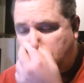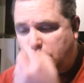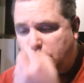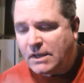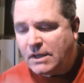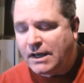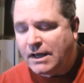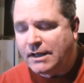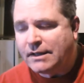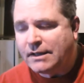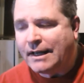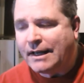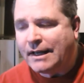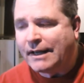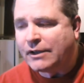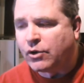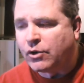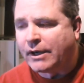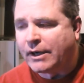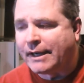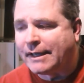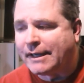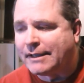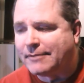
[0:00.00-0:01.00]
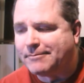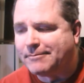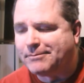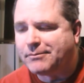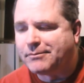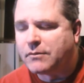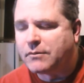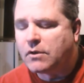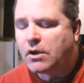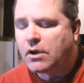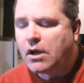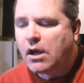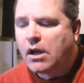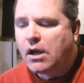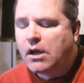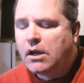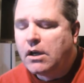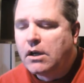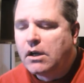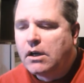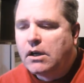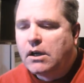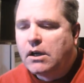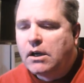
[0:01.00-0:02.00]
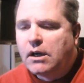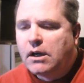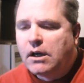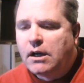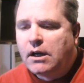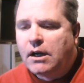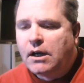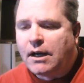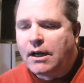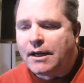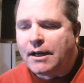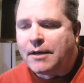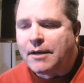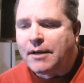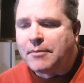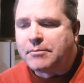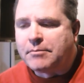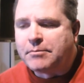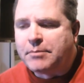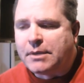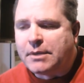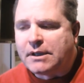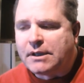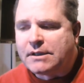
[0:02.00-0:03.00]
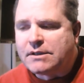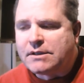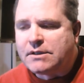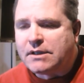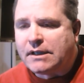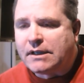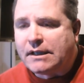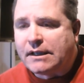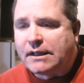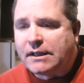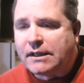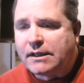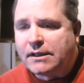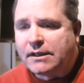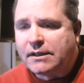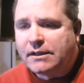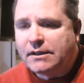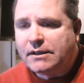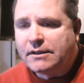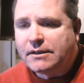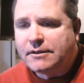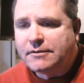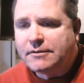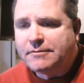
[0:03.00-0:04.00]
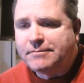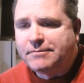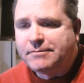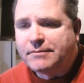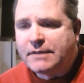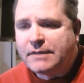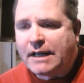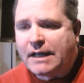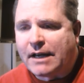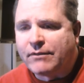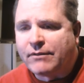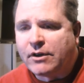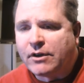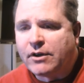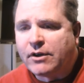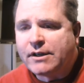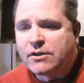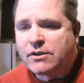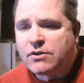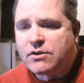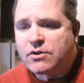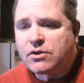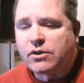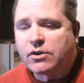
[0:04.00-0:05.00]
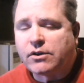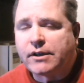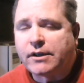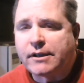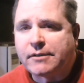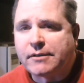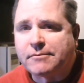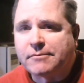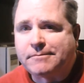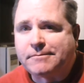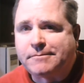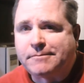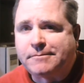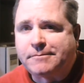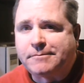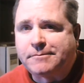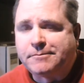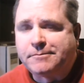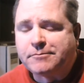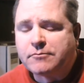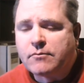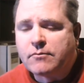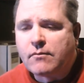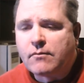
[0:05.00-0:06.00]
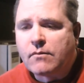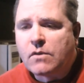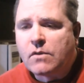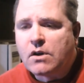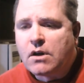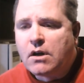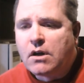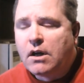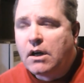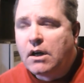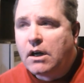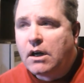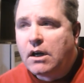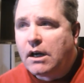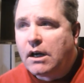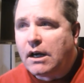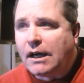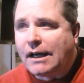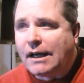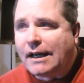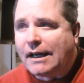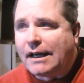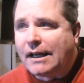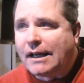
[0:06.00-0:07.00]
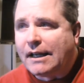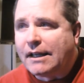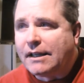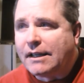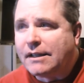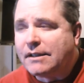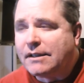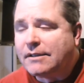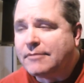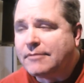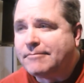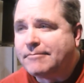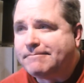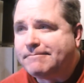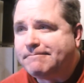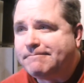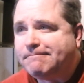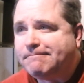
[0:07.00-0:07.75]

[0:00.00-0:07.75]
Isn't that great? Um, but uh, yeah, very concerning. Uh,